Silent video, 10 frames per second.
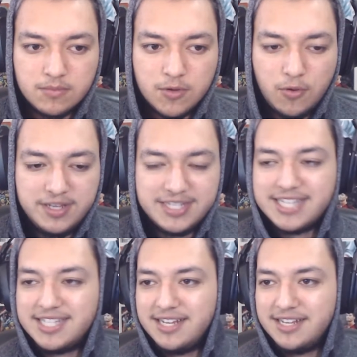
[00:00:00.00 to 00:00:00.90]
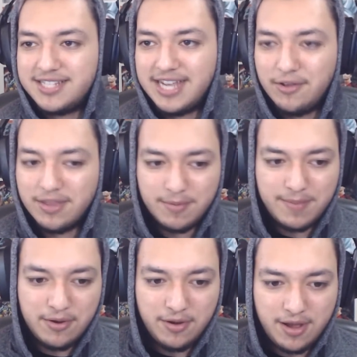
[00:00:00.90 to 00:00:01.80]
Oh, he's actually gonna tell them
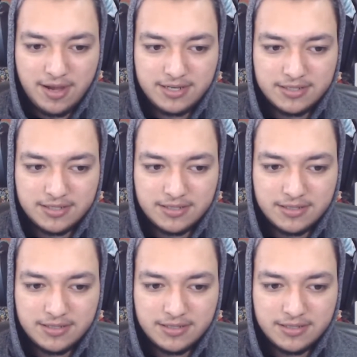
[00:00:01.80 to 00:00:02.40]
about Nox?